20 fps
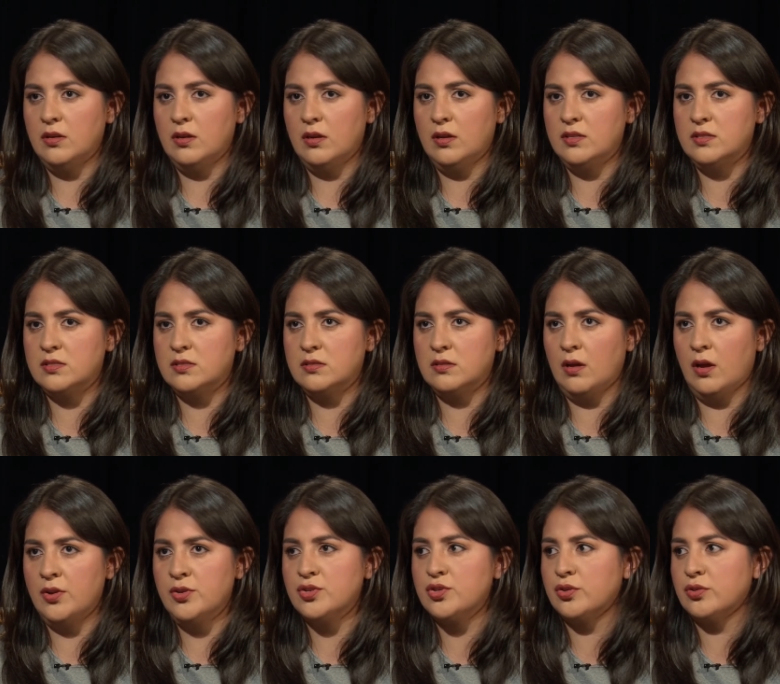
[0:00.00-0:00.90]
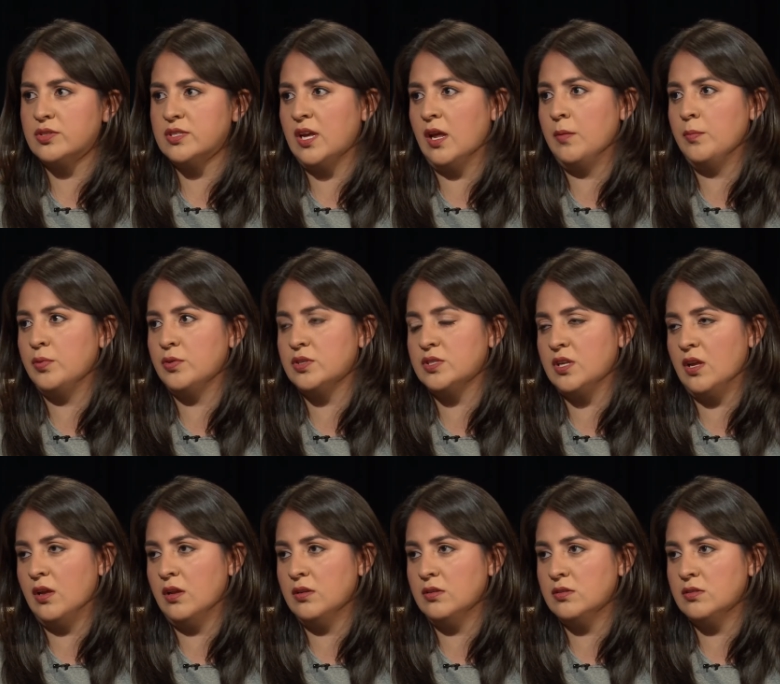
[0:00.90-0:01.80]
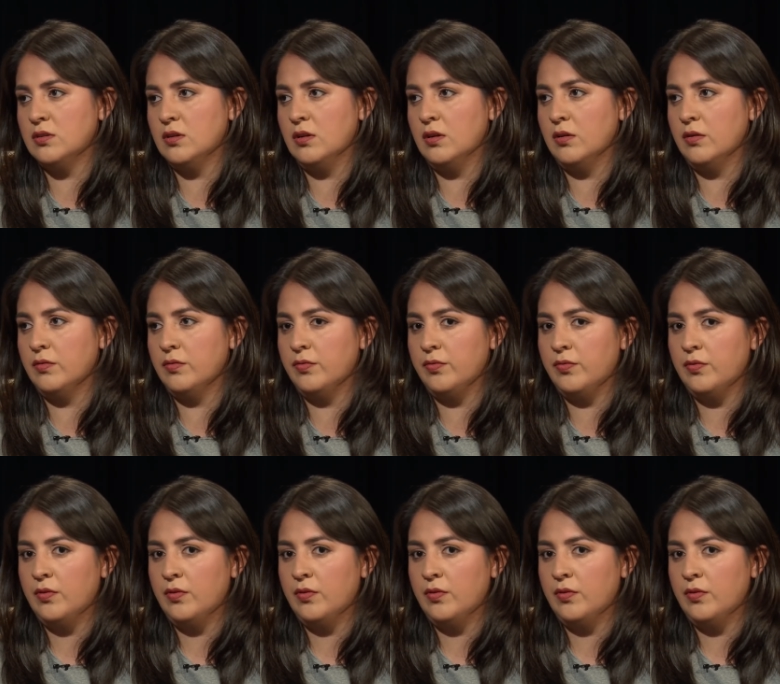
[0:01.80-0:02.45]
it's under 10% of